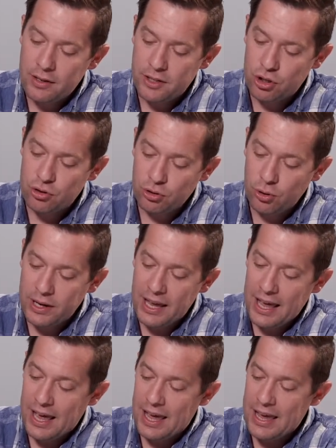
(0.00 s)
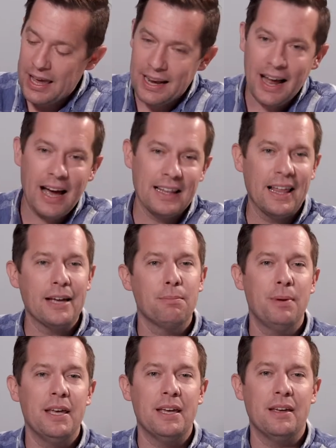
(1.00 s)
destroy A and
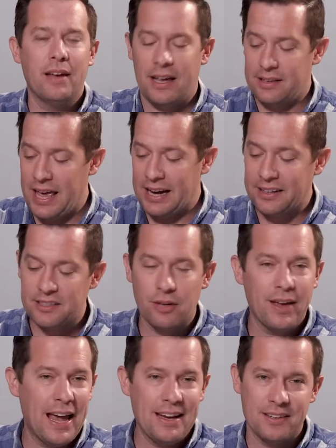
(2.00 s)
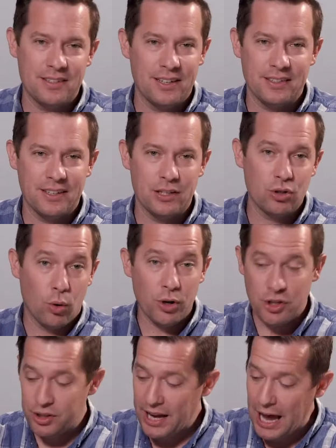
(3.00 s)
highlight B, act as if A doesn't exist. Or
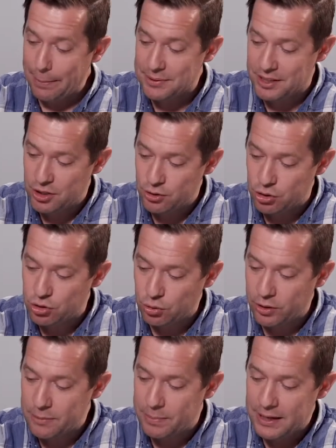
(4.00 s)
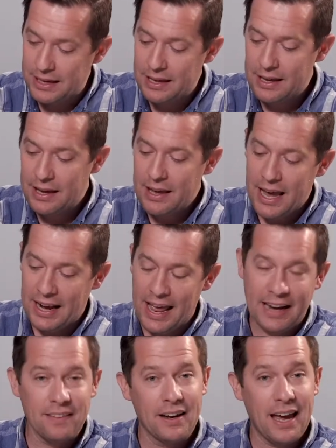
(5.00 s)
you do the opposite. You destroy B and
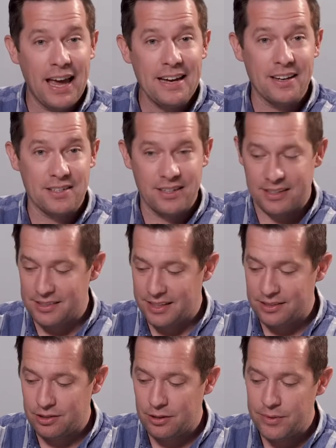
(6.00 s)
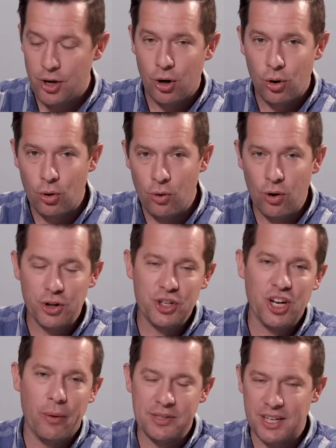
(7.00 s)
act like A doesn't exist. Or
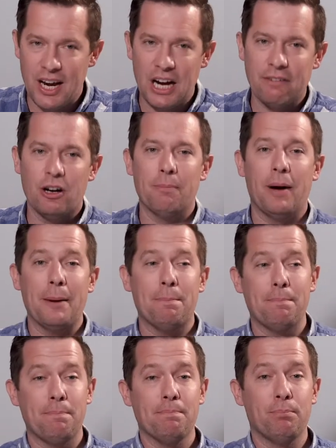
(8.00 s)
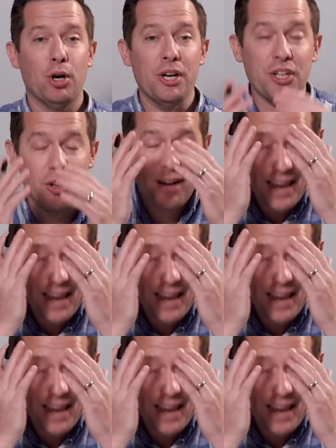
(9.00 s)
you go into error by putting your